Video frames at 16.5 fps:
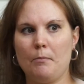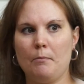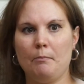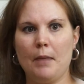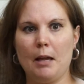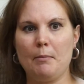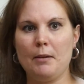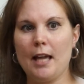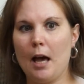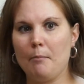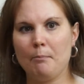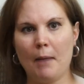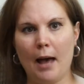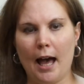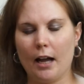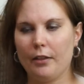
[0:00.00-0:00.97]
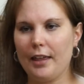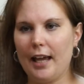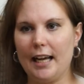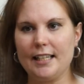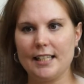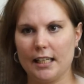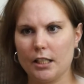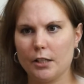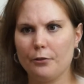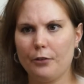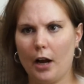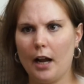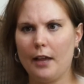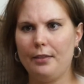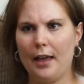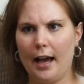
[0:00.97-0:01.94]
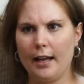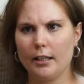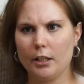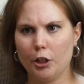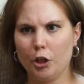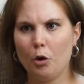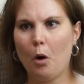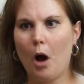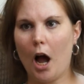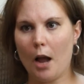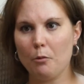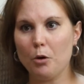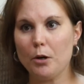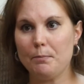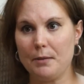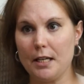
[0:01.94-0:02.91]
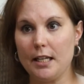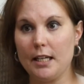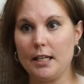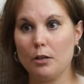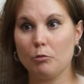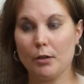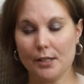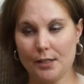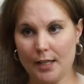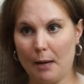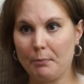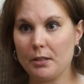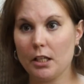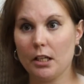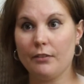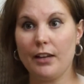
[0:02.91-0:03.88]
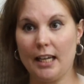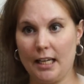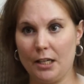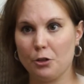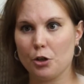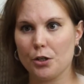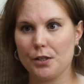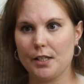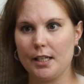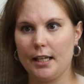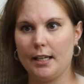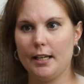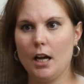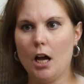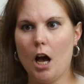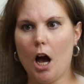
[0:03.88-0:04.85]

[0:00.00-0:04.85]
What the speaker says: maybe at Mac they identified that, you know, I would be receptive and interested